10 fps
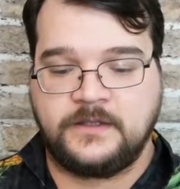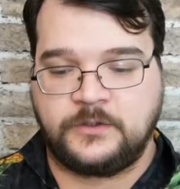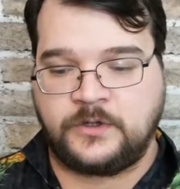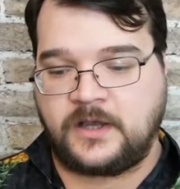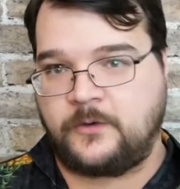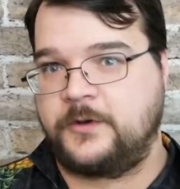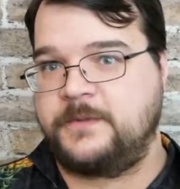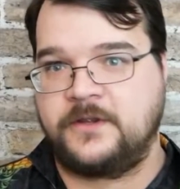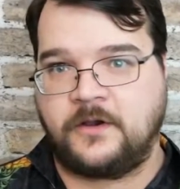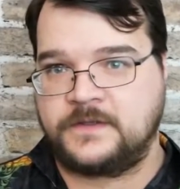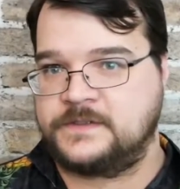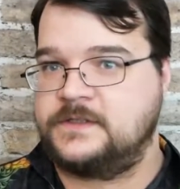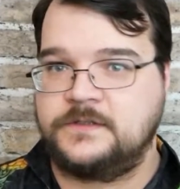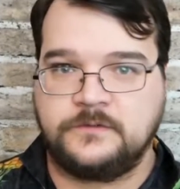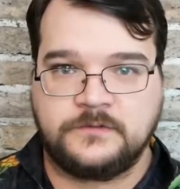You're not going to be causing
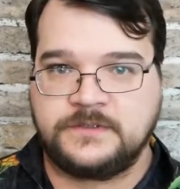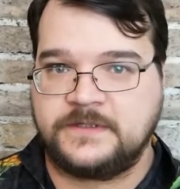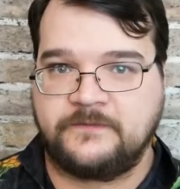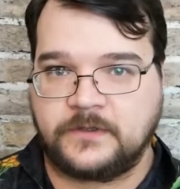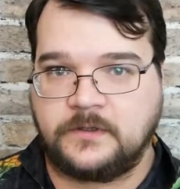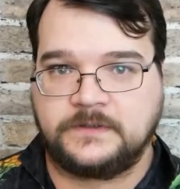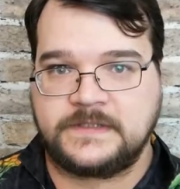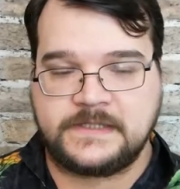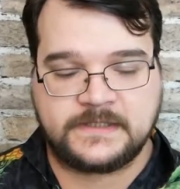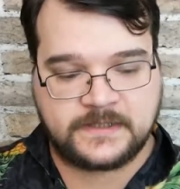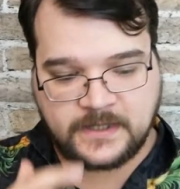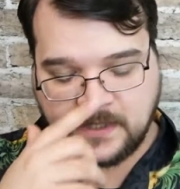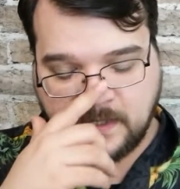huge difficulties